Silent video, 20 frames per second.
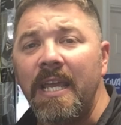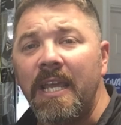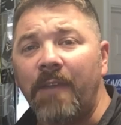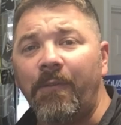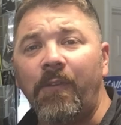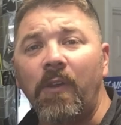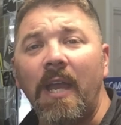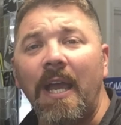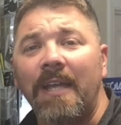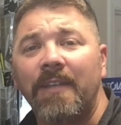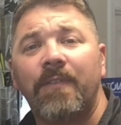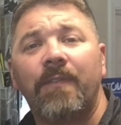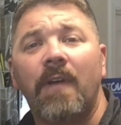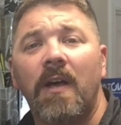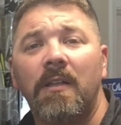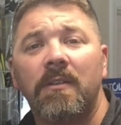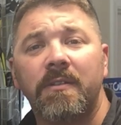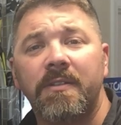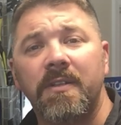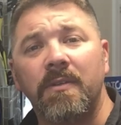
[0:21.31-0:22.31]
If you guys
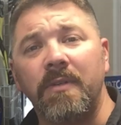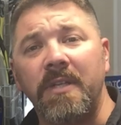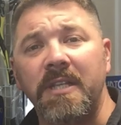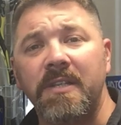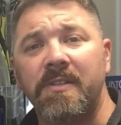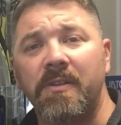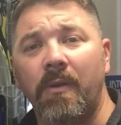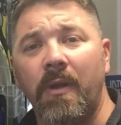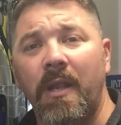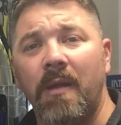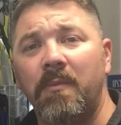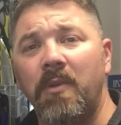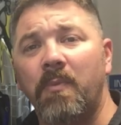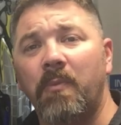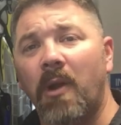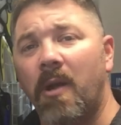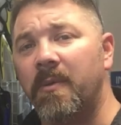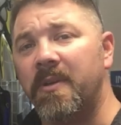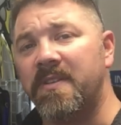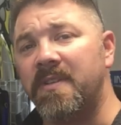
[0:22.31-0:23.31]
follow us on Instagram, you
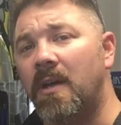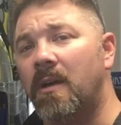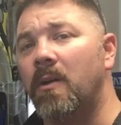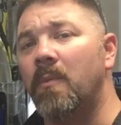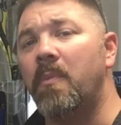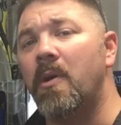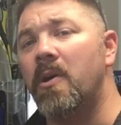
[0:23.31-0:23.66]
probably saw